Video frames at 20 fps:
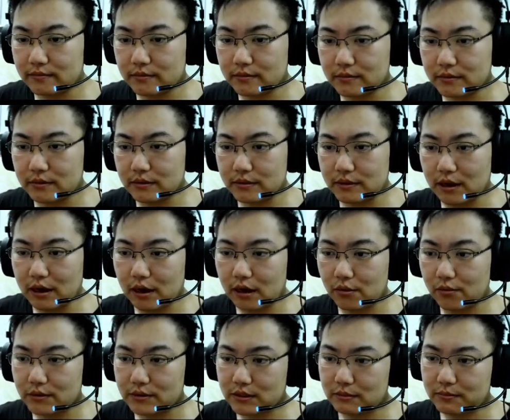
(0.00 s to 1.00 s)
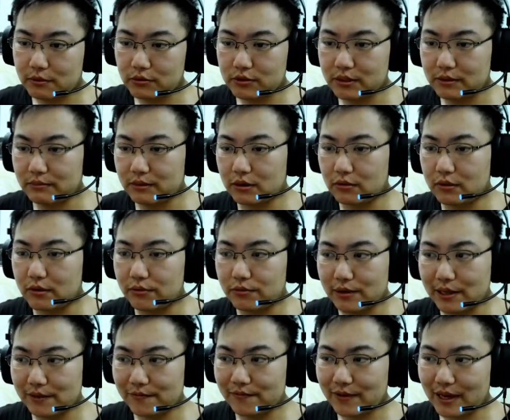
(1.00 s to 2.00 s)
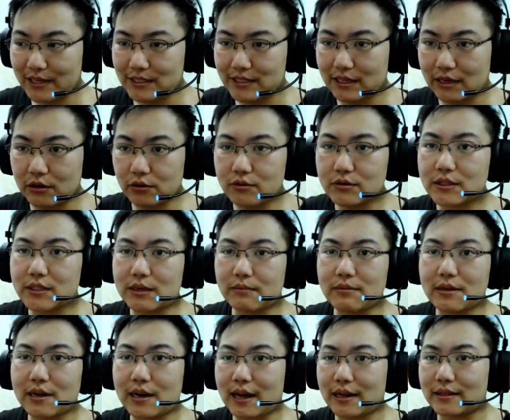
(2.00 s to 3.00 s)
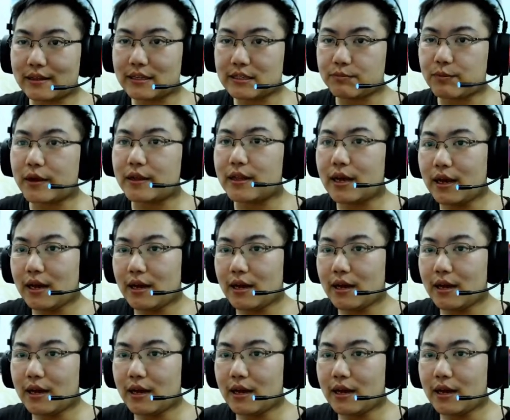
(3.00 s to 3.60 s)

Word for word: the car was supposed to be going really fast, and it looked something like this. But